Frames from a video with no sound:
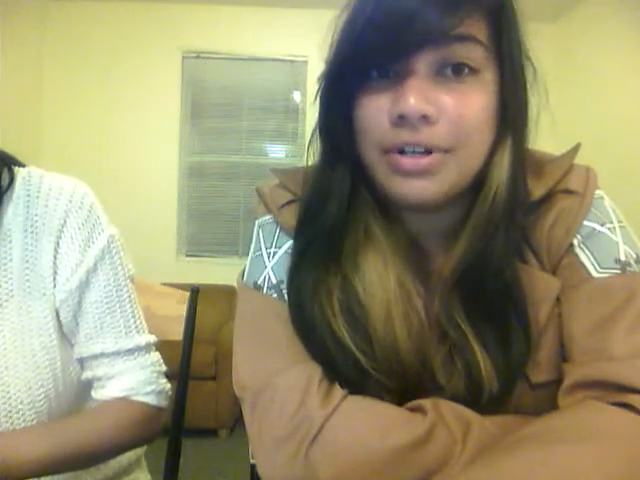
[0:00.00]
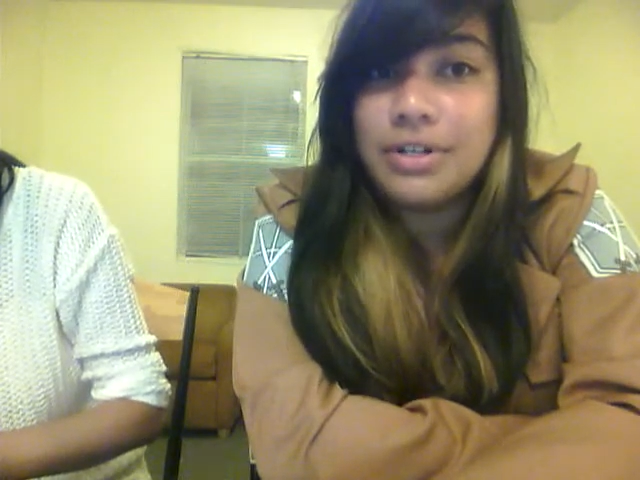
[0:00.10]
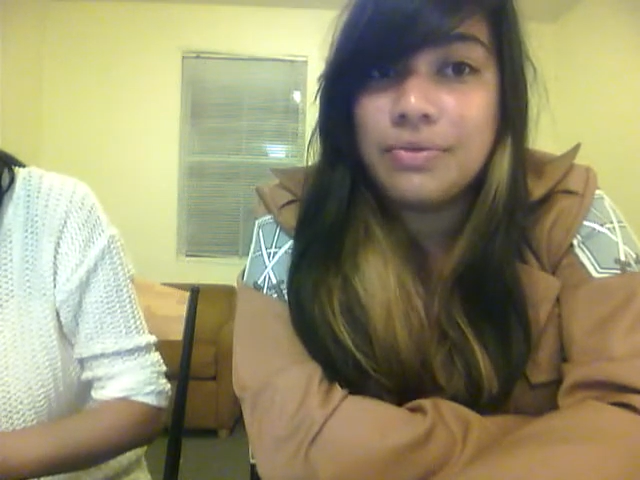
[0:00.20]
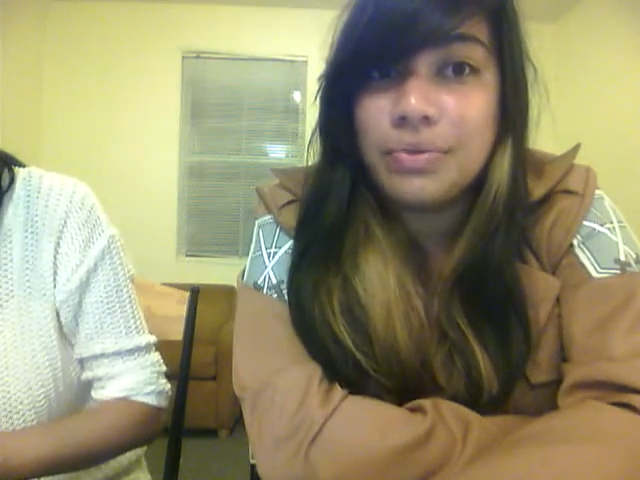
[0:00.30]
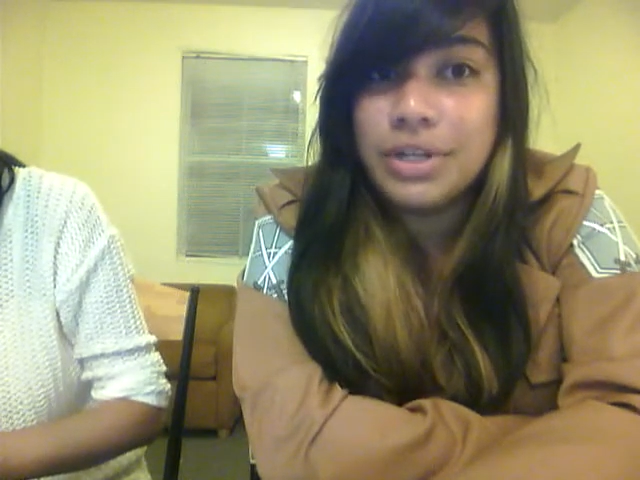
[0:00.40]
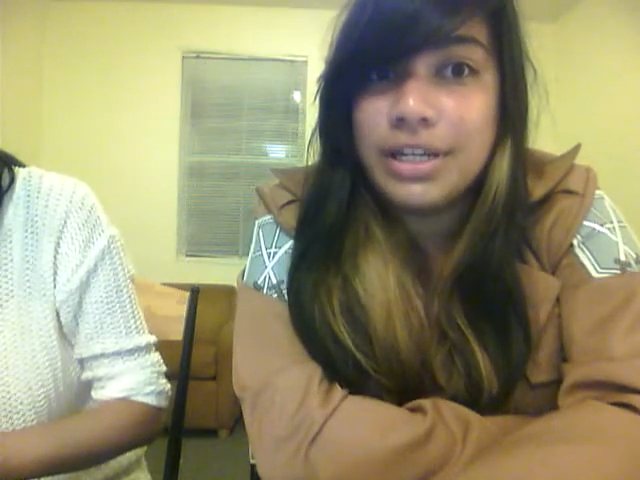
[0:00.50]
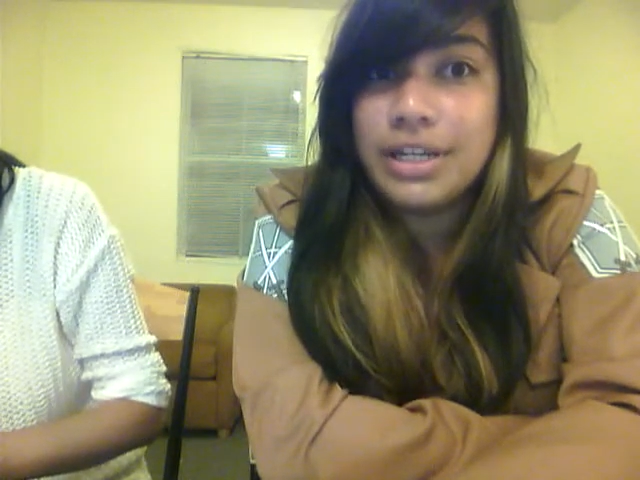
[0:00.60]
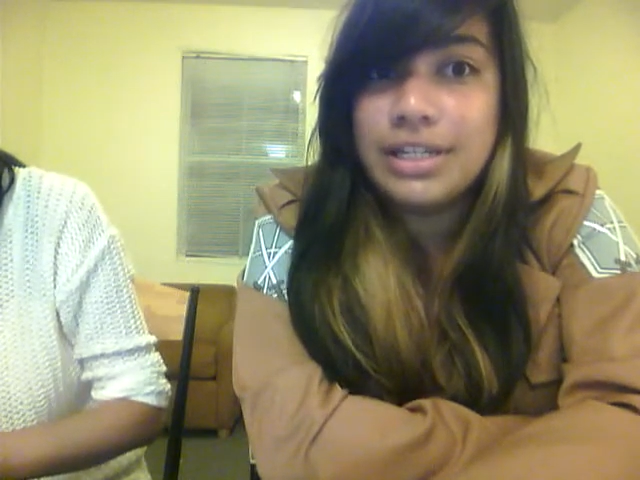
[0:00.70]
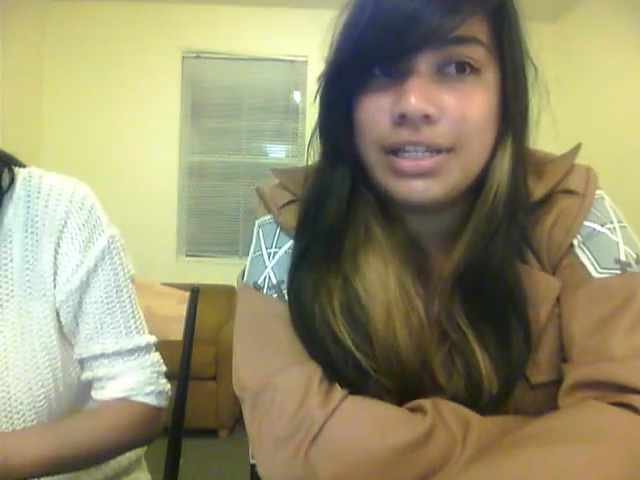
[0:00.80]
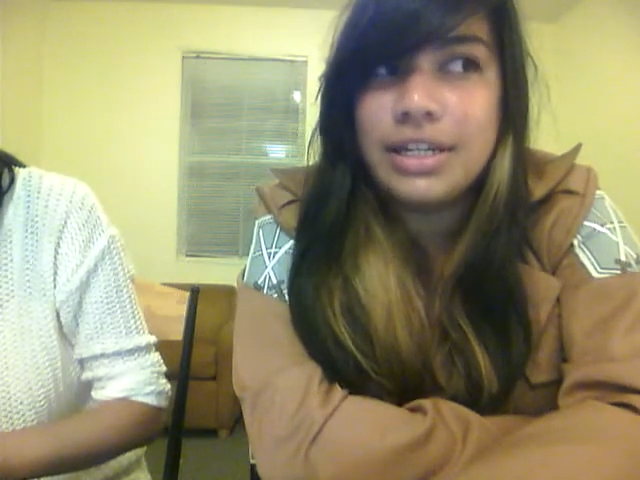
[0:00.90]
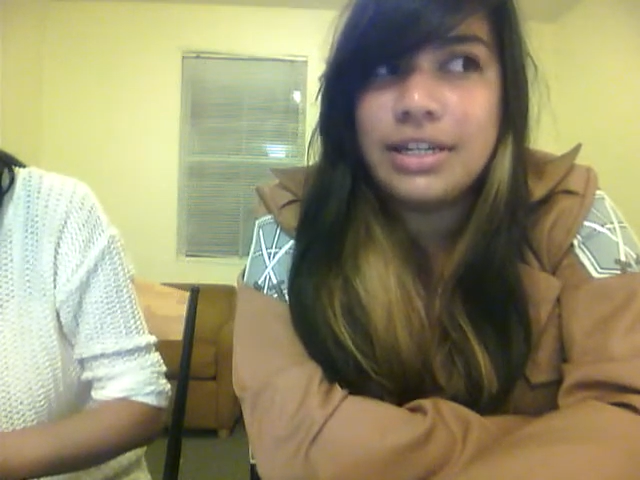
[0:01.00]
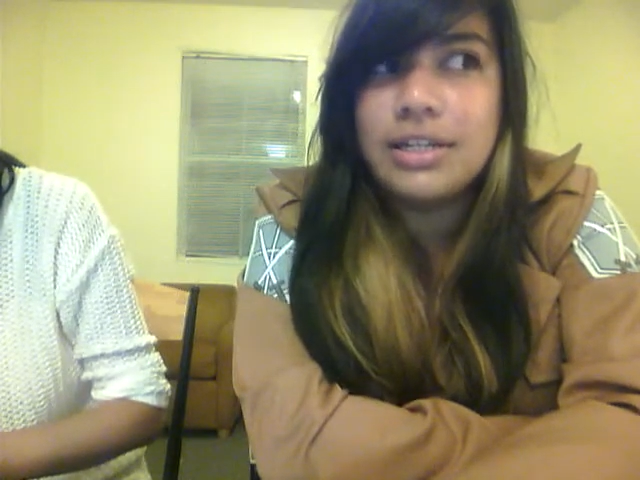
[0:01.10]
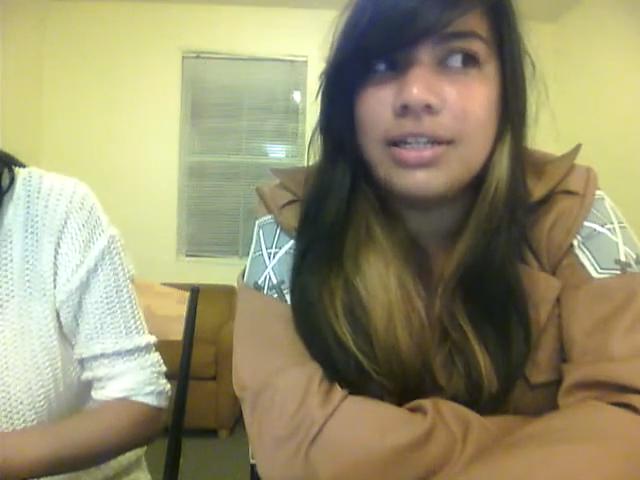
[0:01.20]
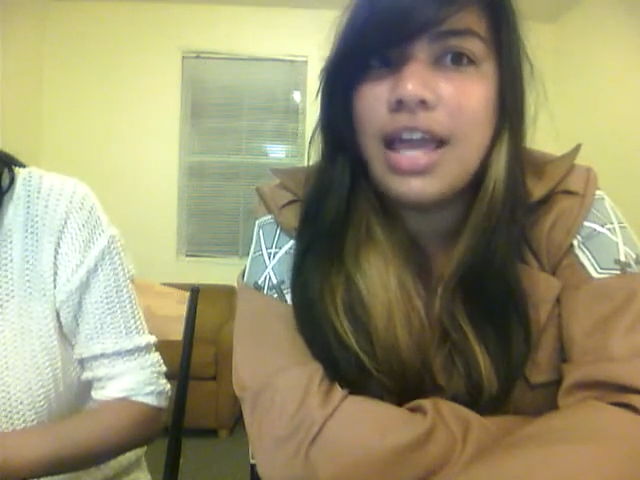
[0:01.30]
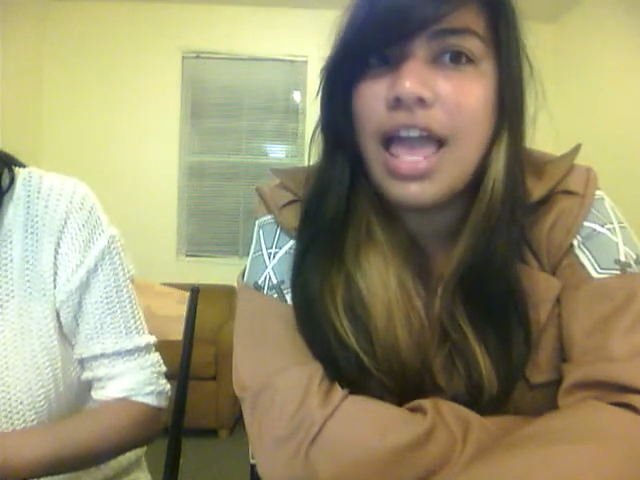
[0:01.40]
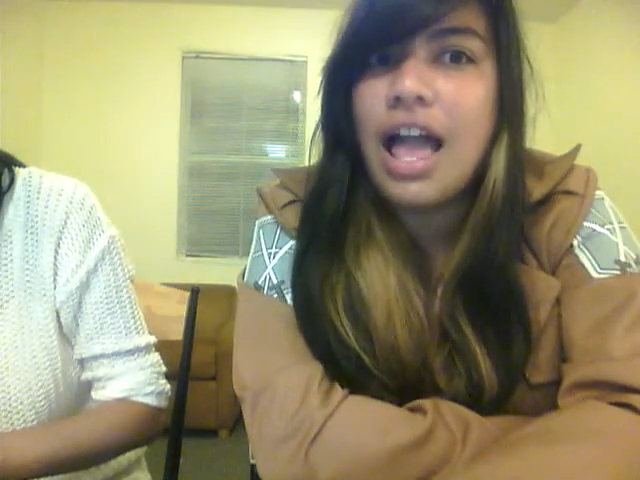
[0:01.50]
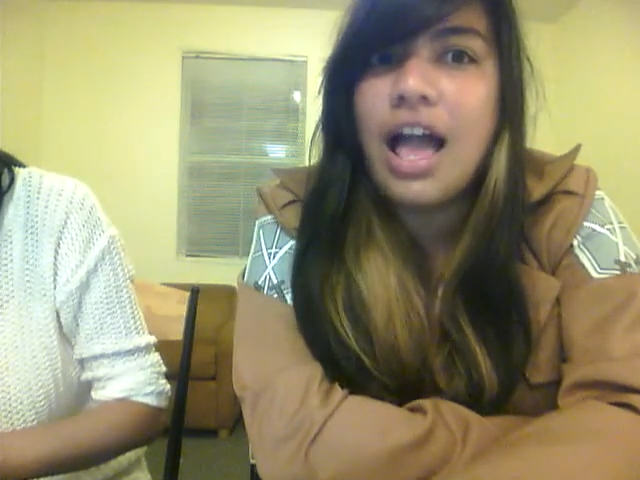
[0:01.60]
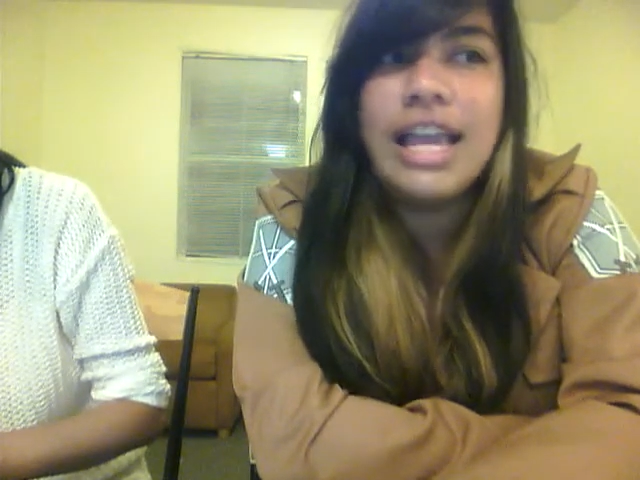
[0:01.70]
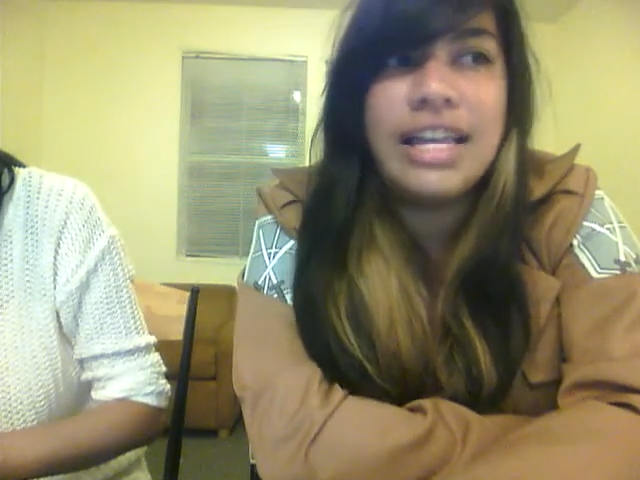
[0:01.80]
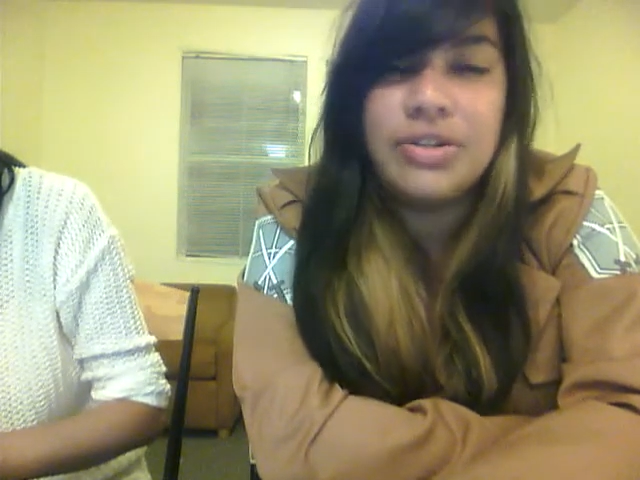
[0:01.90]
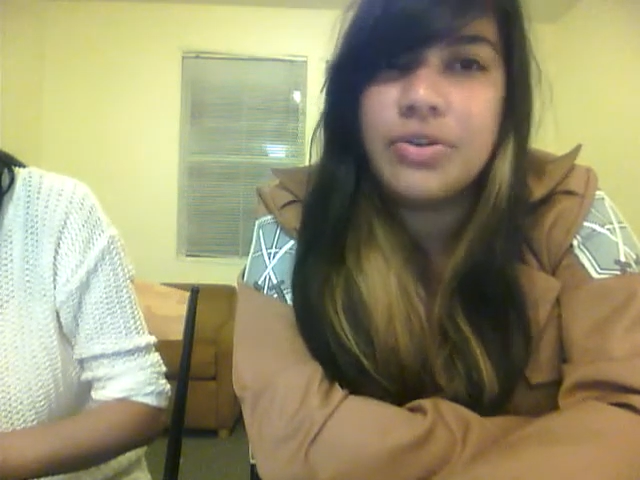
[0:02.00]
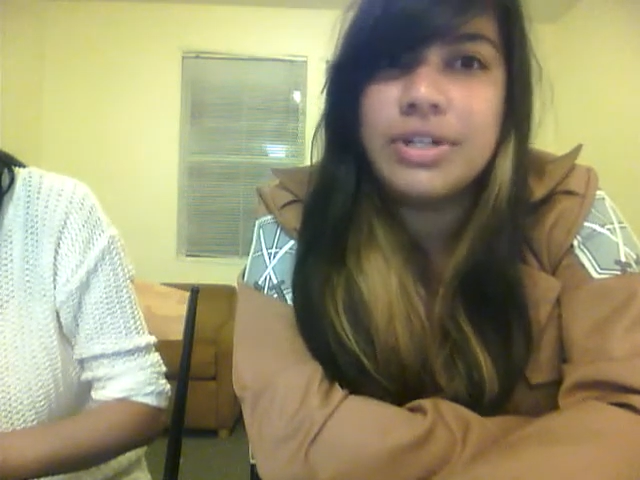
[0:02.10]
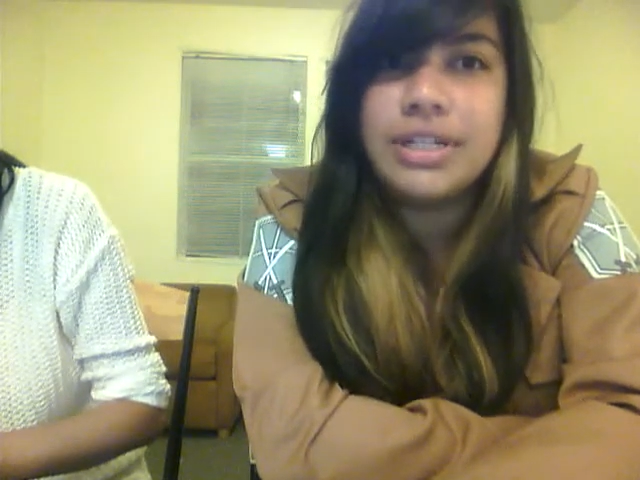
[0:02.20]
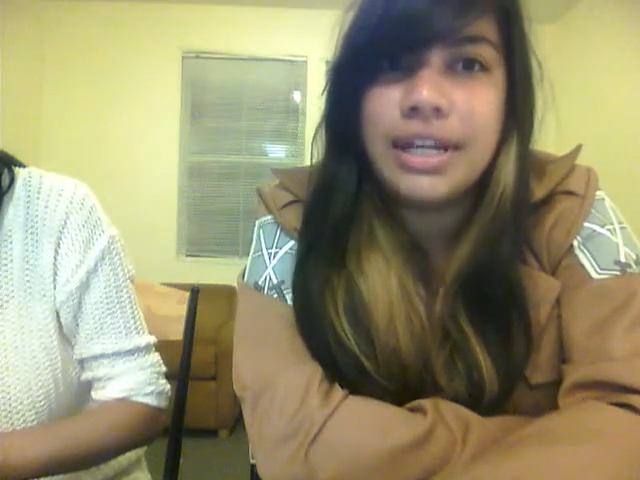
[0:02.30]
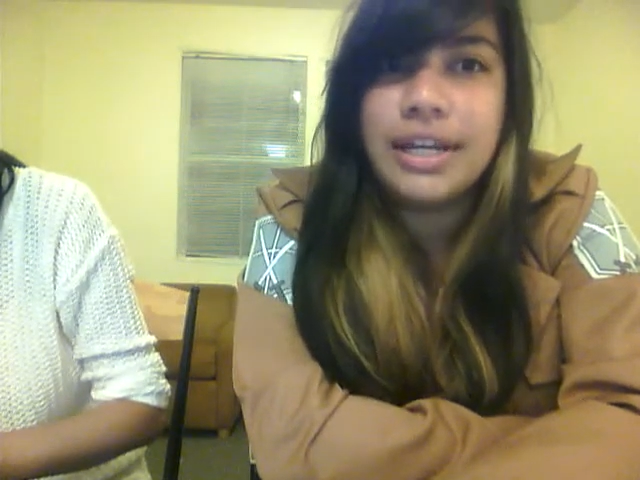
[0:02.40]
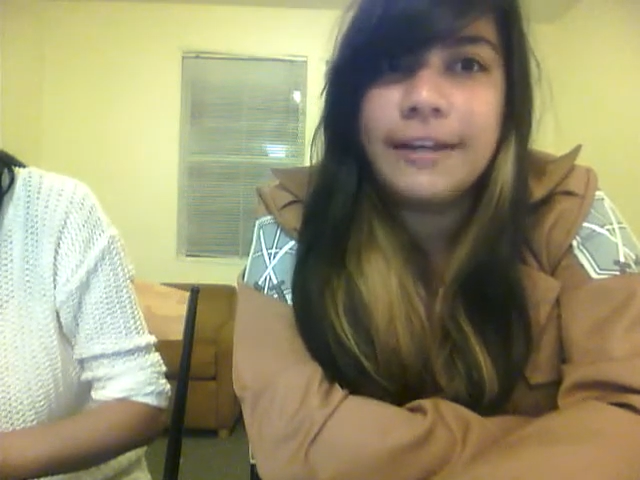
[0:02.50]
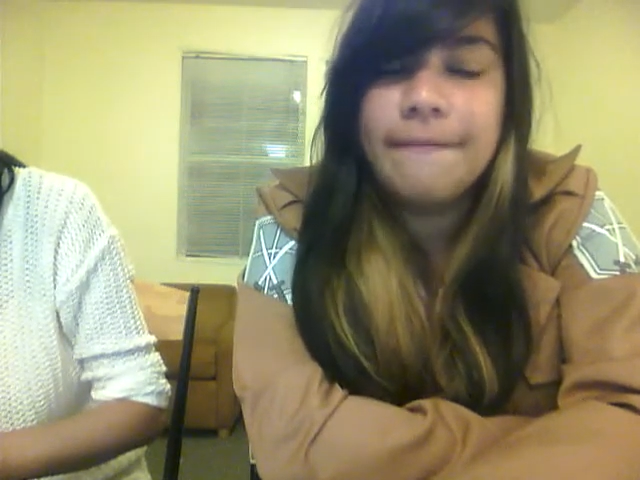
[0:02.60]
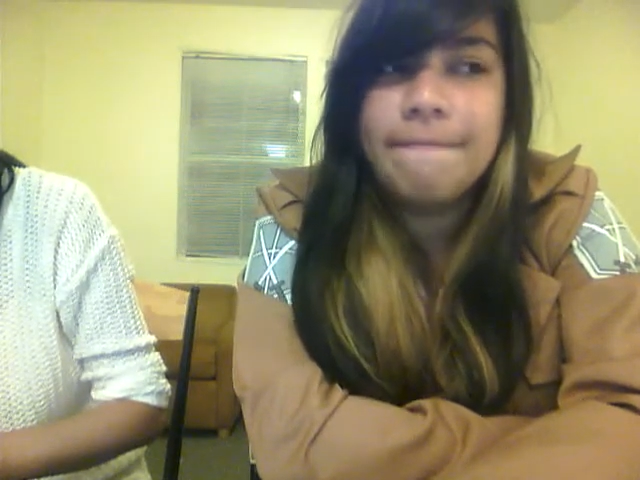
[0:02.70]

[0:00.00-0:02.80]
It's really easy. It's intro to psych.